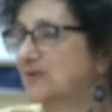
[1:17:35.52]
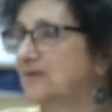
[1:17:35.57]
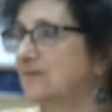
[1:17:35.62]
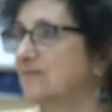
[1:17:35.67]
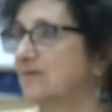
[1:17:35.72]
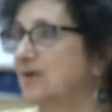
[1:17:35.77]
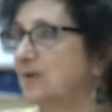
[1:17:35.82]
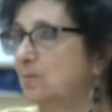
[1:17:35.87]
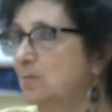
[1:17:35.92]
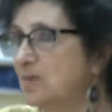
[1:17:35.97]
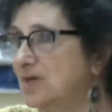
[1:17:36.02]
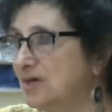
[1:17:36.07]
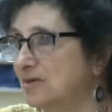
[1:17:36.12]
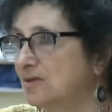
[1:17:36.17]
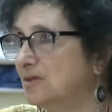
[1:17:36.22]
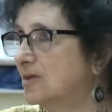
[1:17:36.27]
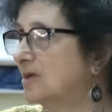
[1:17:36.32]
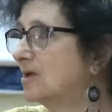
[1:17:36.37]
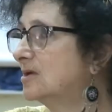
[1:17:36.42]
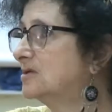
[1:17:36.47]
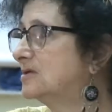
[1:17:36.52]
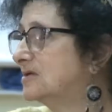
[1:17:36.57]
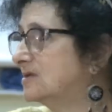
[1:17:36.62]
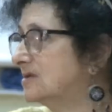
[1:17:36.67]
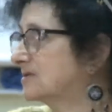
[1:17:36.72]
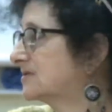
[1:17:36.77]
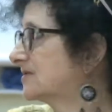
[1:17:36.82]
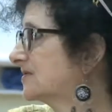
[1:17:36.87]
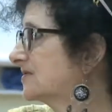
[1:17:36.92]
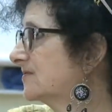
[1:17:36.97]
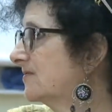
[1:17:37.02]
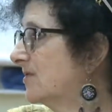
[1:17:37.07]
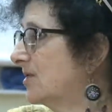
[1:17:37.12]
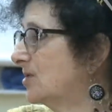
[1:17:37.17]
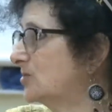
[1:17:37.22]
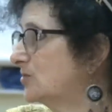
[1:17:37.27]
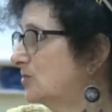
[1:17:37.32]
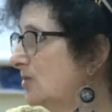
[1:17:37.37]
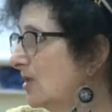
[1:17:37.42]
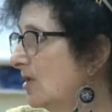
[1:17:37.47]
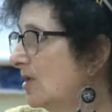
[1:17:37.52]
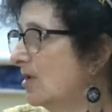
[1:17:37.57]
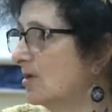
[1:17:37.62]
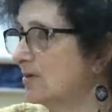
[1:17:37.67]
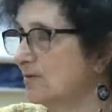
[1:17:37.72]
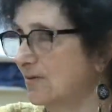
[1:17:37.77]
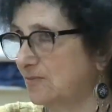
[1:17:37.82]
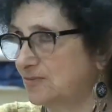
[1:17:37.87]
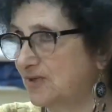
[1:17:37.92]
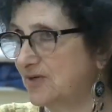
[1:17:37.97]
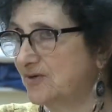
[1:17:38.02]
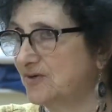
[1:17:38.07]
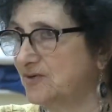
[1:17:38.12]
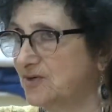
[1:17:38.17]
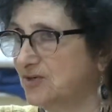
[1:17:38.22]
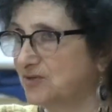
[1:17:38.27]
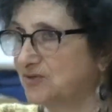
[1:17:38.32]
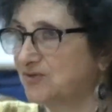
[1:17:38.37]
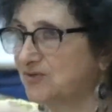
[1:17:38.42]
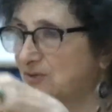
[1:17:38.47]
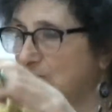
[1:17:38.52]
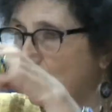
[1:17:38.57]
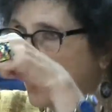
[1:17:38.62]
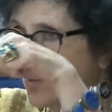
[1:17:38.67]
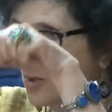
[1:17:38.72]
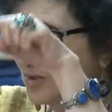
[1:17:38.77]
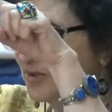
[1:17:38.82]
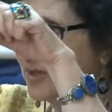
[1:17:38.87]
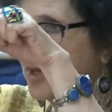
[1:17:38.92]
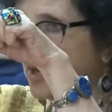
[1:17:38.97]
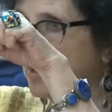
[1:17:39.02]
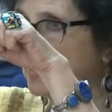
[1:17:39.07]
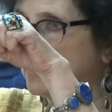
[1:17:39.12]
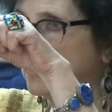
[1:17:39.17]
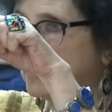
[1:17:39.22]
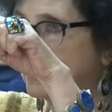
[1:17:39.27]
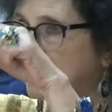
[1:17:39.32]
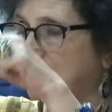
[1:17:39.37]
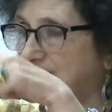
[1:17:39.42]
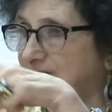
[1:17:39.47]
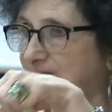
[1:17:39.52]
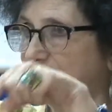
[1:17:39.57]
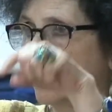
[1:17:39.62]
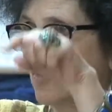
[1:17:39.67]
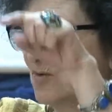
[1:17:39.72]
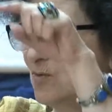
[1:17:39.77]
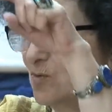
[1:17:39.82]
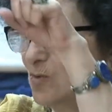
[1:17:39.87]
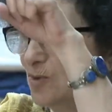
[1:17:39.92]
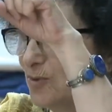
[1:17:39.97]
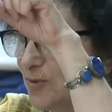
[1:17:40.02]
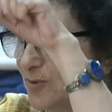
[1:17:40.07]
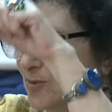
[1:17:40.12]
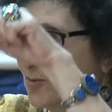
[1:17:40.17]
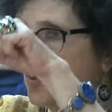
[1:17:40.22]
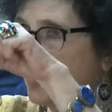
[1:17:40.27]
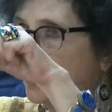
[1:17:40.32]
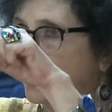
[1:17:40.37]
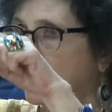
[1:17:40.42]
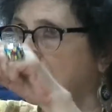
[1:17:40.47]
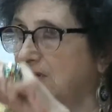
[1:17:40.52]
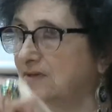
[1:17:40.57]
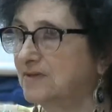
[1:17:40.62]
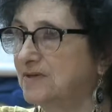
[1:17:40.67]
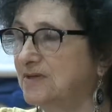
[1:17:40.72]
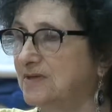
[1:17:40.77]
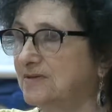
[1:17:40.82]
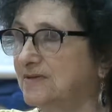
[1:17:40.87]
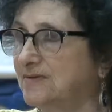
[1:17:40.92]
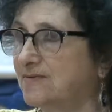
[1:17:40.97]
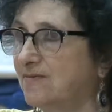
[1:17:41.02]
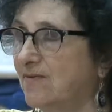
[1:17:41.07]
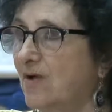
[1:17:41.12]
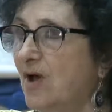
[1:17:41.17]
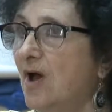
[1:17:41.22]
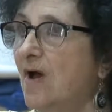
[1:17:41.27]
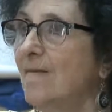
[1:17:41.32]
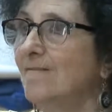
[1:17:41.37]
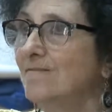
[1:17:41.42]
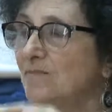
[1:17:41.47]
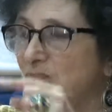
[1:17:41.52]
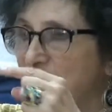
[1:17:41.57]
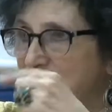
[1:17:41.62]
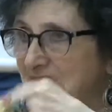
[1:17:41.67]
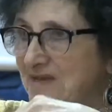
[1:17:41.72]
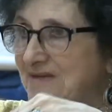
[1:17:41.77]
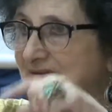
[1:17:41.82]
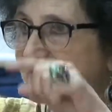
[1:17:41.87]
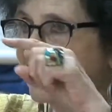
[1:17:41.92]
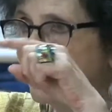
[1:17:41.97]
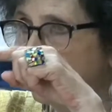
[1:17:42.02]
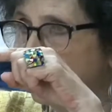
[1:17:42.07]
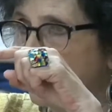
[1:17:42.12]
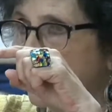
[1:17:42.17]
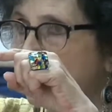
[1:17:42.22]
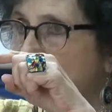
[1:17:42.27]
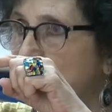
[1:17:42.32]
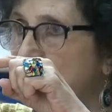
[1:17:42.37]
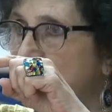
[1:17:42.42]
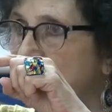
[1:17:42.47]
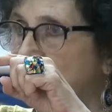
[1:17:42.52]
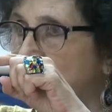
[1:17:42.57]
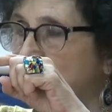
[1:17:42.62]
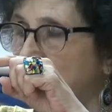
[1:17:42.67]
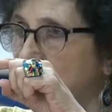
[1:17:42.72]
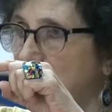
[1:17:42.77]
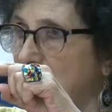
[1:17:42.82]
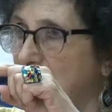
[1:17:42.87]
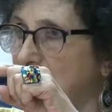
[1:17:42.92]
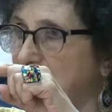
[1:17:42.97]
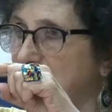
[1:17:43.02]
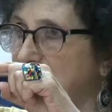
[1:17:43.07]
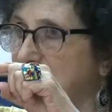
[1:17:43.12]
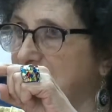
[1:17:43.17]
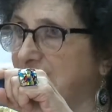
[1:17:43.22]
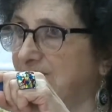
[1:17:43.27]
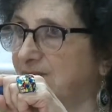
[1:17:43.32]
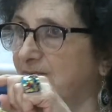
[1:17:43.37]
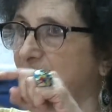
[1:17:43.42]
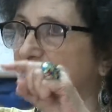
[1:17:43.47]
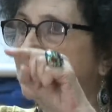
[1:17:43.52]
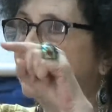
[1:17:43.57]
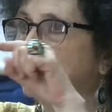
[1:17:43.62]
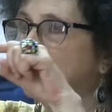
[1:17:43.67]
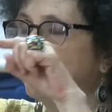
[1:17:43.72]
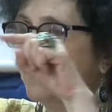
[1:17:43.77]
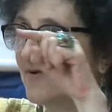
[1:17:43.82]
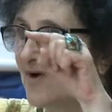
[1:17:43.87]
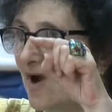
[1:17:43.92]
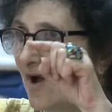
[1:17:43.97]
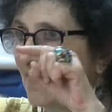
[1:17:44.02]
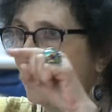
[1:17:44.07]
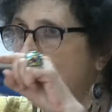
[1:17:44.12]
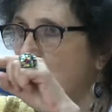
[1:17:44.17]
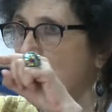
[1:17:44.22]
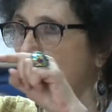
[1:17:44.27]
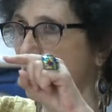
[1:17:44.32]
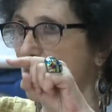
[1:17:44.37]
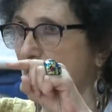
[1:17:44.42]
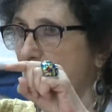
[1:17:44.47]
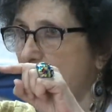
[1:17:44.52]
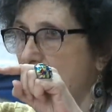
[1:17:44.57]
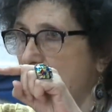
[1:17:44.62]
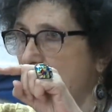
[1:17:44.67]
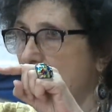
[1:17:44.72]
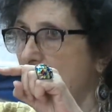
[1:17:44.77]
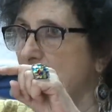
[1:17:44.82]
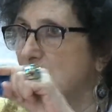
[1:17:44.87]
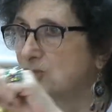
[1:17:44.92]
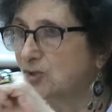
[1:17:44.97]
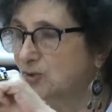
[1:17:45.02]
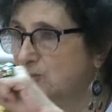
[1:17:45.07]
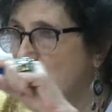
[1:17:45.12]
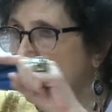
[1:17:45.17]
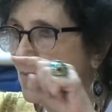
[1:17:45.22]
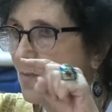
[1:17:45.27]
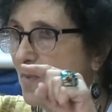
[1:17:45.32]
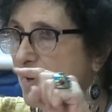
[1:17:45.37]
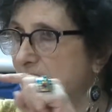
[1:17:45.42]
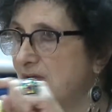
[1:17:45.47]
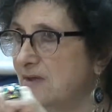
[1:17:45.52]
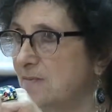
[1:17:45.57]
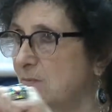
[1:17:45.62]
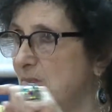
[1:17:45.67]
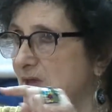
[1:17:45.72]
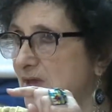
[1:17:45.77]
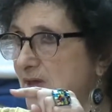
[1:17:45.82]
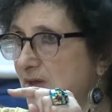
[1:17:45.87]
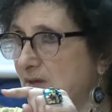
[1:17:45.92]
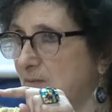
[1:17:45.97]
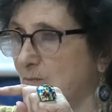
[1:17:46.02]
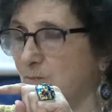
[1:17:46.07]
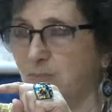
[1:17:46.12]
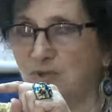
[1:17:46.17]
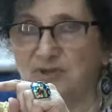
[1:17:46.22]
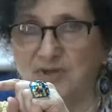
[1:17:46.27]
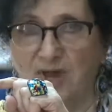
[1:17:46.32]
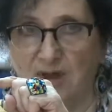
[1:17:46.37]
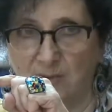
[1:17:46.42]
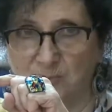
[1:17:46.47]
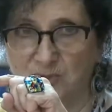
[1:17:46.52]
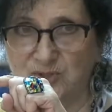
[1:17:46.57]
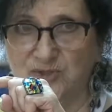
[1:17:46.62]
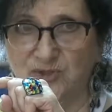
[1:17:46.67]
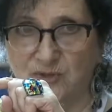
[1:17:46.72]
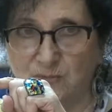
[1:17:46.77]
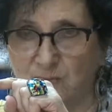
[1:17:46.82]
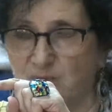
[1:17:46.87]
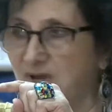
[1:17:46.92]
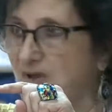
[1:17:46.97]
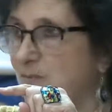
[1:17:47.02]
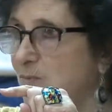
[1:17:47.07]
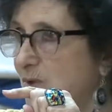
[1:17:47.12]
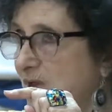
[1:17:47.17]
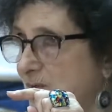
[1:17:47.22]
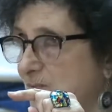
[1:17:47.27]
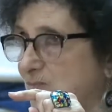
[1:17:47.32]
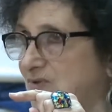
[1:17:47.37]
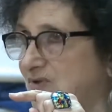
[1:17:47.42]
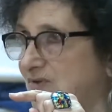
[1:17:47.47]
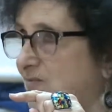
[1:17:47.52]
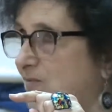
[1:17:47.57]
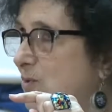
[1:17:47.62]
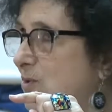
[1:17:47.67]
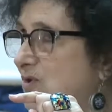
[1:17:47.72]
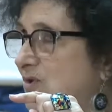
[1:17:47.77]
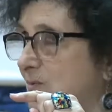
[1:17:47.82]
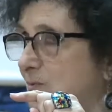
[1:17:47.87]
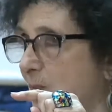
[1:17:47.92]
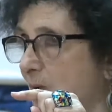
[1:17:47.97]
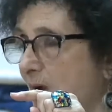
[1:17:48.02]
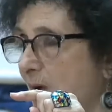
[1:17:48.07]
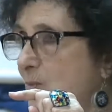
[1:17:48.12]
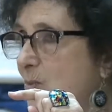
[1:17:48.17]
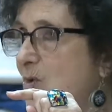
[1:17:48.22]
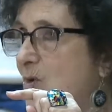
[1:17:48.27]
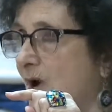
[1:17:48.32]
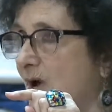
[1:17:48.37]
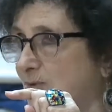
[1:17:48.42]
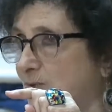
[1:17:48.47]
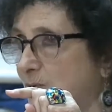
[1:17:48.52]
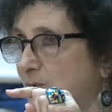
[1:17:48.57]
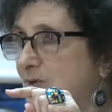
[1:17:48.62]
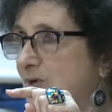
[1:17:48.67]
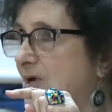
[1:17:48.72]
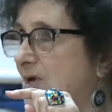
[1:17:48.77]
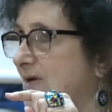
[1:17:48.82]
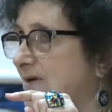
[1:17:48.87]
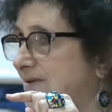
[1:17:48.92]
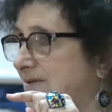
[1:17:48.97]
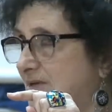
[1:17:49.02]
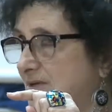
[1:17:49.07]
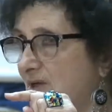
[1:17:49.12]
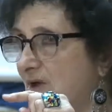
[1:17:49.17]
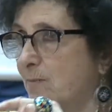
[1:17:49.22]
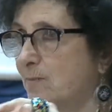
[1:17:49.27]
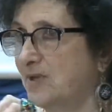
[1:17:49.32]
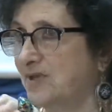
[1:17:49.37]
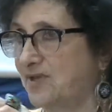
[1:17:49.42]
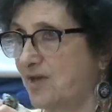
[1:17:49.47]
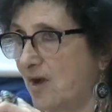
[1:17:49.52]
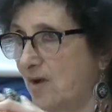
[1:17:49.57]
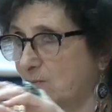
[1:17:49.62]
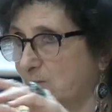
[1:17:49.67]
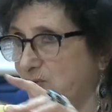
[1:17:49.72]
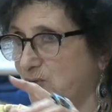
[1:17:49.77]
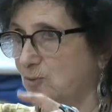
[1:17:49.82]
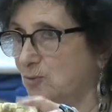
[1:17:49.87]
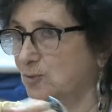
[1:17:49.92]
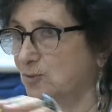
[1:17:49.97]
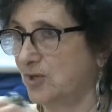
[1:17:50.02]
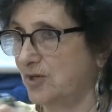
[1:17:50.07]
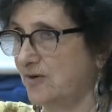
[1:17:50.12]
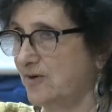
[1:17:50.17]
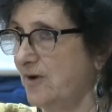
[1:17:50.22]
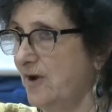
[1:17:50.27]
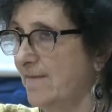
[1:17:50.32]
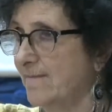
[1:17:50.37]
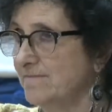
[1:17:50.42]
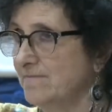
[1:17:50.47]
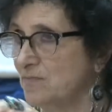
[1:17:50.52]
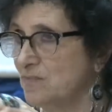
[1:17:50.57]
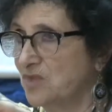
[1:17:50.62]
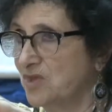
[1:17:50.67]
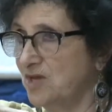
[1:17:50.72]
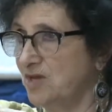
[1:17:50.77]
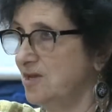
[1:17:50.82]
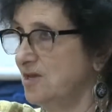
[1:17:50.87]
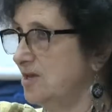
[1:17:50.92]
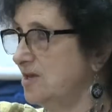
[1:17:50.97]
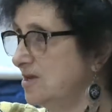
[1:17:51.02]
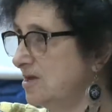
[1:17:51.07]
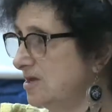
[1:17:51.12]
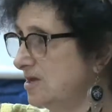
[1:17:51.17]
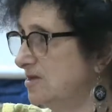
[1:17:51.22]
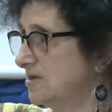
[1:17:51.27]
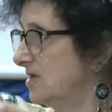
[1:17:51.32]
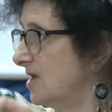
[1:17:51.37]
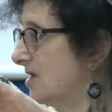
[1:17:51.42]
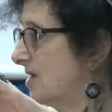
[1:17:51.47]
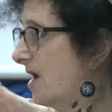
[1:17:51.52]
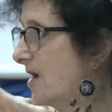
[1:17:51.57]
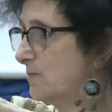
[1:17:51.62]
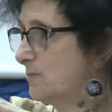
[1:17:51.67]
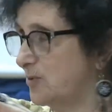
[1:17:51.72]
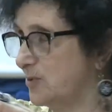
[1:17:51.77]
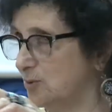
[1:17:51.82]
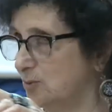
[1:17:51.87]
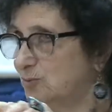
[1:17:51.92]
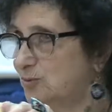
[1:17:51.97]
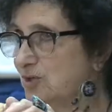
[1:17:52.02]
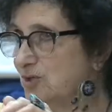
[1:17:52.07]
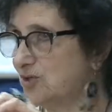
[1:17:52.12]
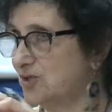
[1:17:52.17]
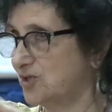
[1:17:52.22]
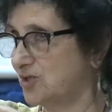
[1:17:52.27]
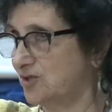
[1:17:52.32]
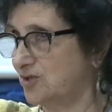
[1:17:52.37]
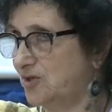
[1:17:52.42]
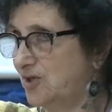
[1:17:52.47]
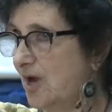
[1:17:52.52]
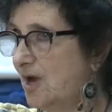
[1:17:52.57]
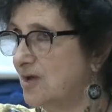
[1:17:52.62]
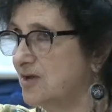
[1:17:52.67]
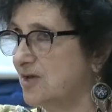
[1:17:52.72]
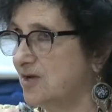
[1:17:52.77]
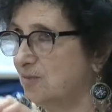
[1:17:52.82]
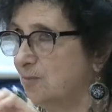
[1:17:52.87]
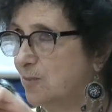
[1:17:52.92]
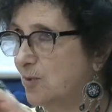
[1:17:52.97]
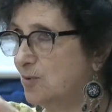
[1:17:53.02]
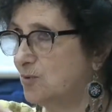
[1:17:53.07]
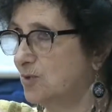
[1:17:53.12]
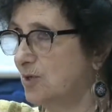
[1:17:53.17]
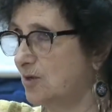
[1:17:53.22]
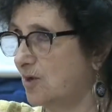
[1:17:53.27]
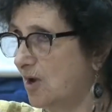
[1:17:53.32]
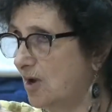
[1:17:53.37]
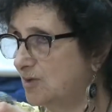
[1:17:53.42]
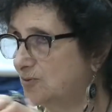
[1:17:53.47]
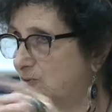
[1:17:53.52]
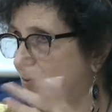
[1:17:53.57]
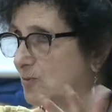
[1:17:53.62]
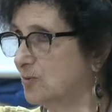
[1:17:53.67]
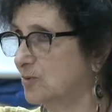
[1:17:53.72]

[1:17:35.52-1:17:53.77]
to support this. I think this is one of the very important topics, the traditional childhood, the cultural childhood, and the modern childhood, digital childhood. What do we have now? Well, we have a mother who